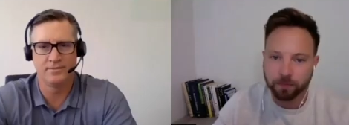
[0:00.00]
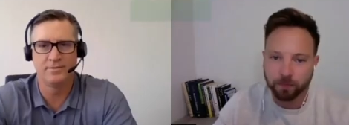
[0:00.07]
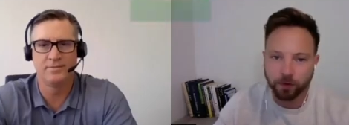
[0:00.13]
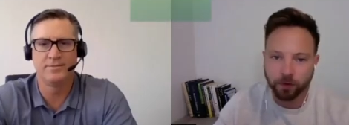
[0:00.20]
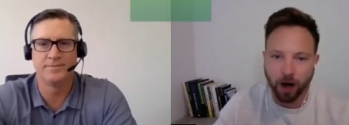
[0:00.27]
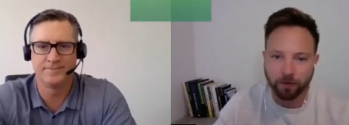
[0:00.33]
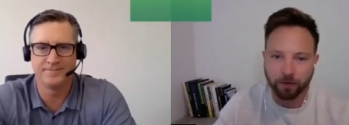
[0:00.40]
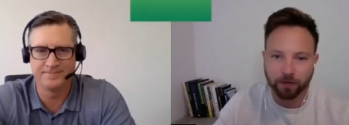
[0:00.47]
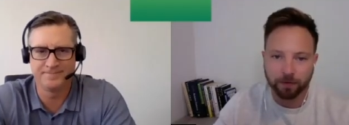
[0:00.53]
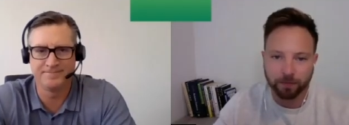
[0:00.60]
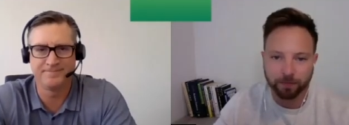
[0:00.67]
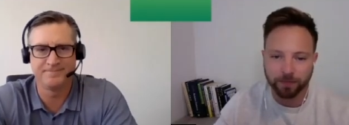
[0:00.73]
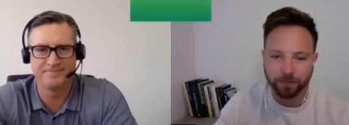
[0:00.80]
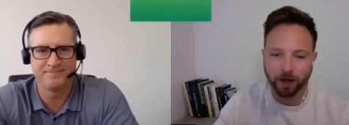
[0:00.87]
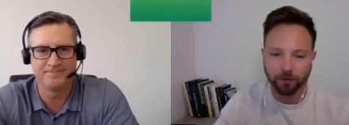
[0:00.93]

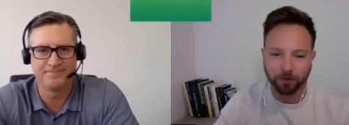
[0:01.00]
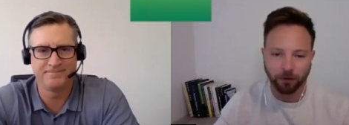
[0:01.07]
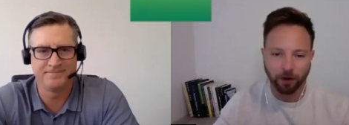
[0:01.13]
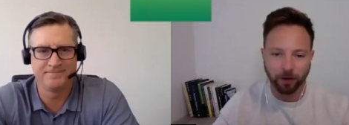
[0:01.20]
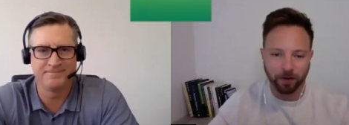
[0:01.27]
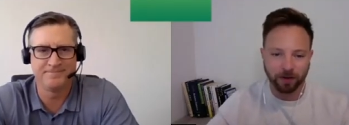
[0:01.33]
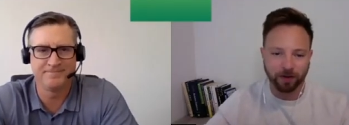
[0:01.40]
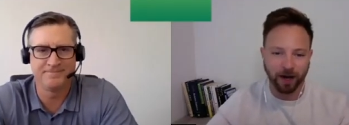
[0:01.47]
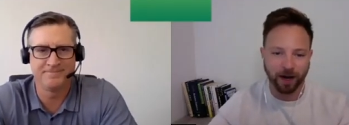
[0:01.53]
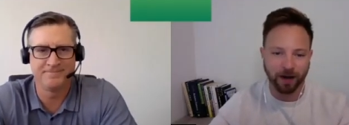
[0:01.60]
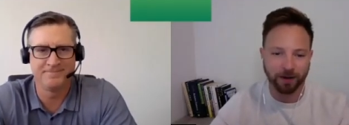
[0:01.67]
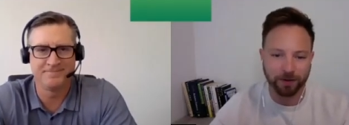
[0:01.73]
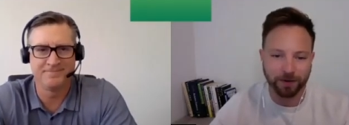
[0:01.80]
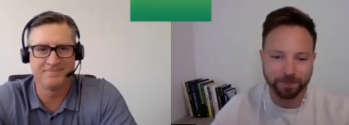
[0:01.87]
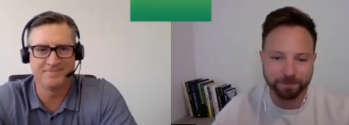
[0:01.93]
Speaker 1: Travis, thank you for joining me today. How
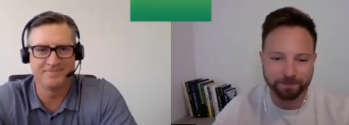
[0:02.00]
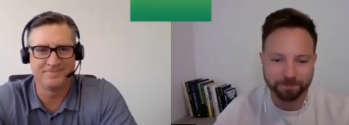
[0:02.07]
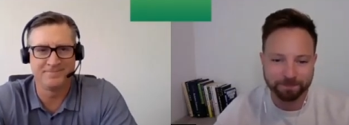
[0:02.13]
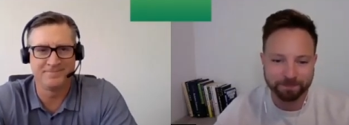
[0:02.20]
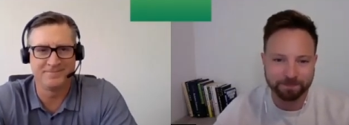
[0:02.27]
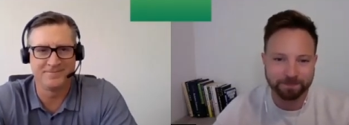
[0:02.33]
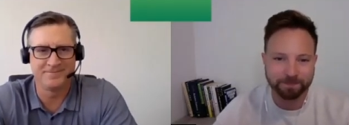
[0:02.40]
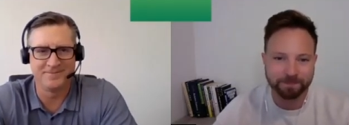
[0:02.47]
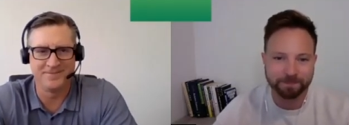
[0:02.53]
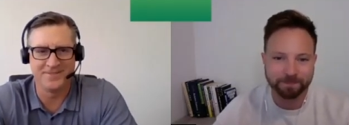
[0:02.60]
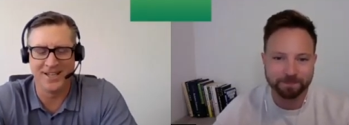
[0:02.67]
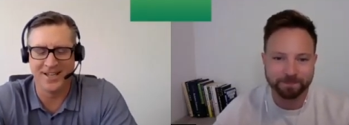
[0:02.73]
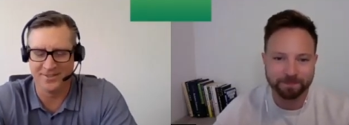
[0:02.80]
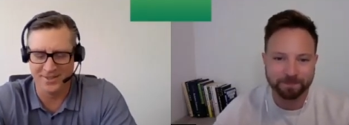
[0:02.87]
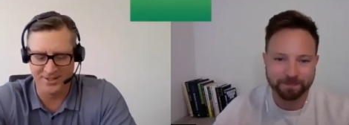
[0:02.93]
you doing?
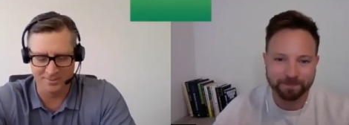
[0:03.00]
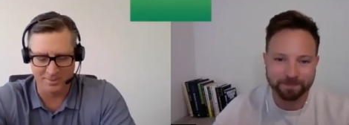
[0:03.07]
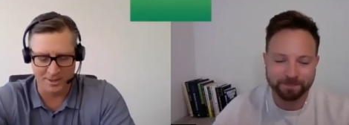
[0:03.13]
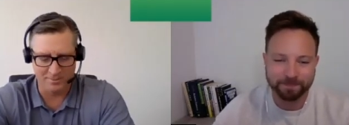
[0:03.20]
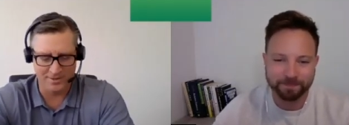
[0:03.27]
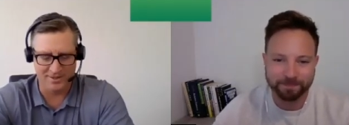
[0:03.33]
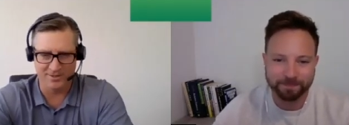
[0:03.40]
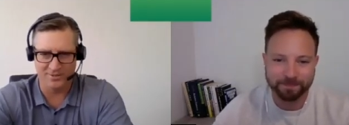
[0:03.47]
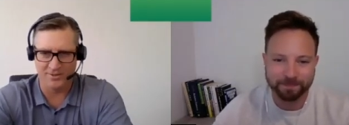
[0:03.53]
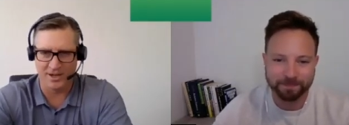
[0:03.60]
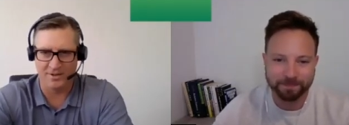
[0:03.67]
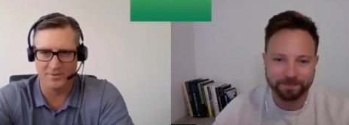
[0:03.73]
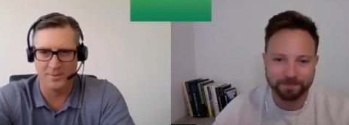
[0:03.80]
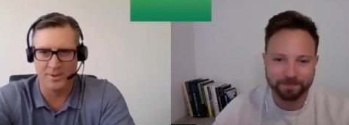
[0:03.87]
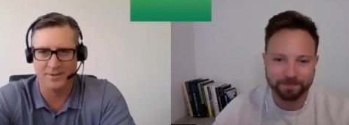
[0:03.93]
Yeah, thanks, Bobby. Thanks for
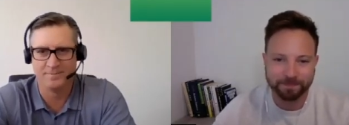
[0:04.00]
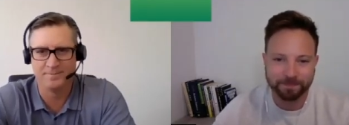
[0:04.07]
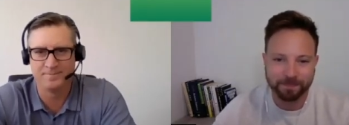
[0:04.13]
having me.